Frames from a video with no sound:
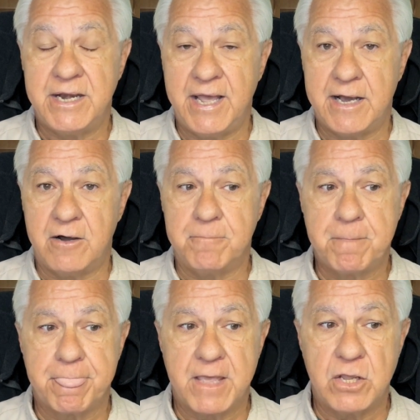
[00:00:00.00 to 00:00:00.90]
Now,
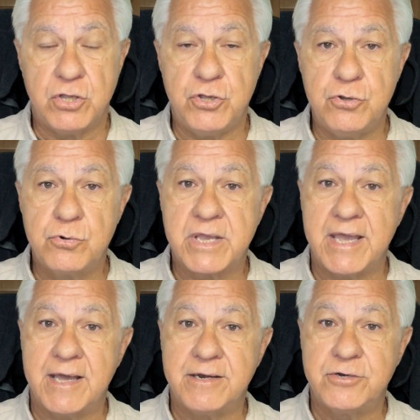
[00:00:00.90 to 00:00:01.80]
you
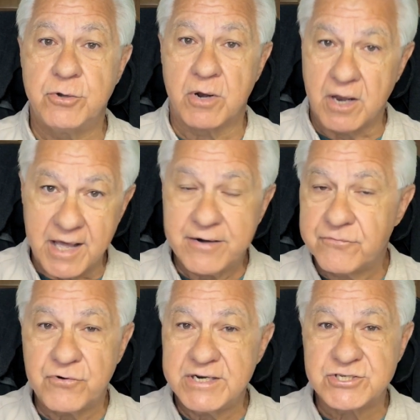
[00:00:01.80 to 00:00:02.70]
can do a lot
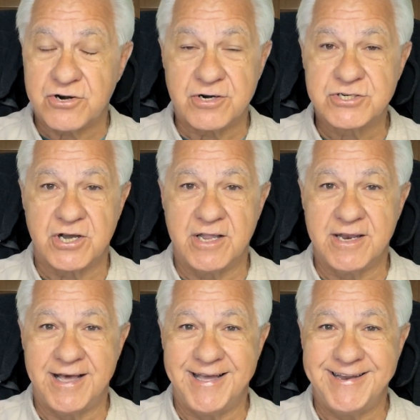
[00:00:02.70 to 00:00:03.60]
of research
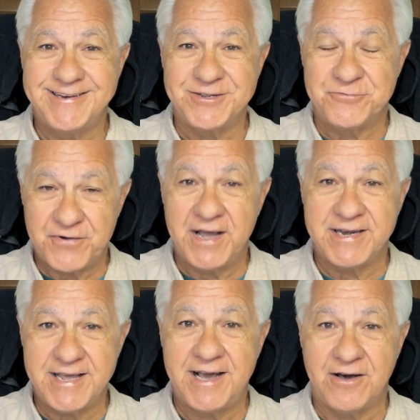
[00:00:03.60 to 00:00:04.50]
online to
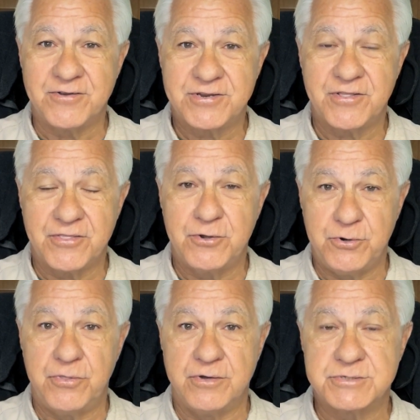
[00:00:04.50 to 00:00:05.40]
find out
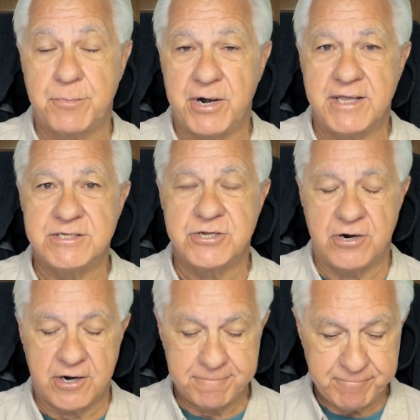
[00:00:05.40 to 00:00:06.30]
who those brands
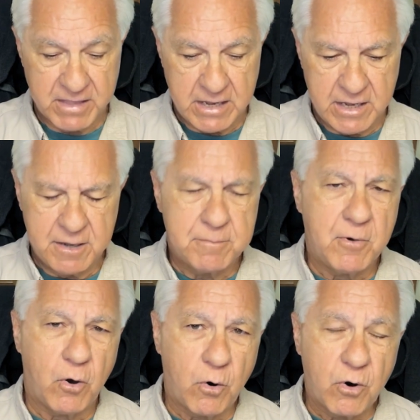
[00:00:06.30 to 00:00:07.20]
are,
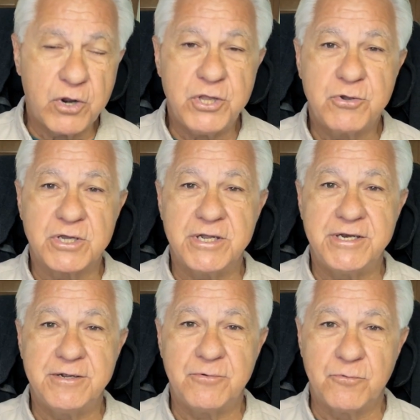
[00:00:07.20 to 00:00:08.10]
or you
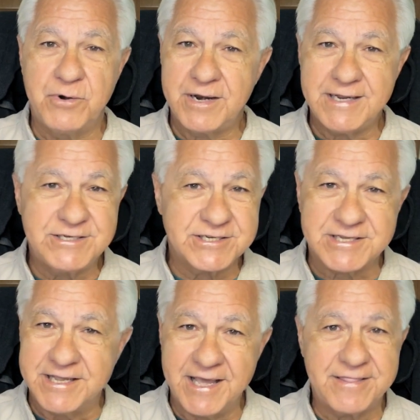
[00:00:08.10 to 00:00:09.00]
could really
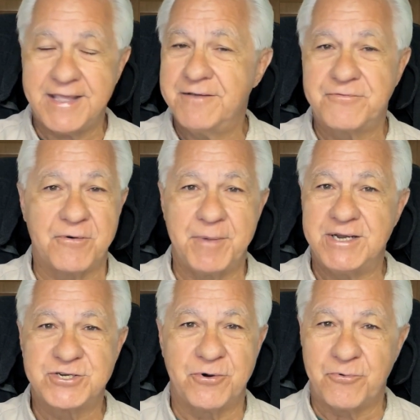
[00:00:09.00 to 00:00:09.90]
just get the
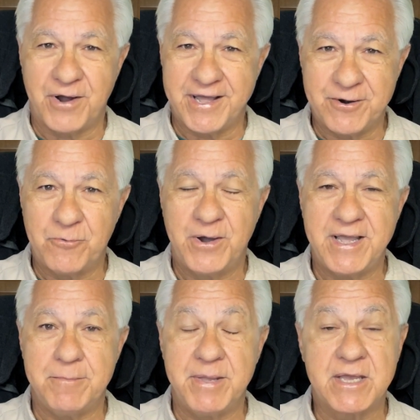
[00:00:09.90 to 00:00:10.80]
information right
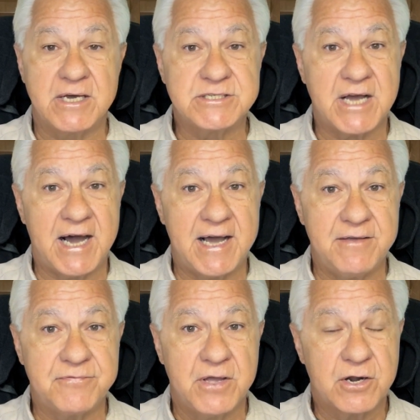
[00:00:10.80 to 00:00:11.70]
away, because I've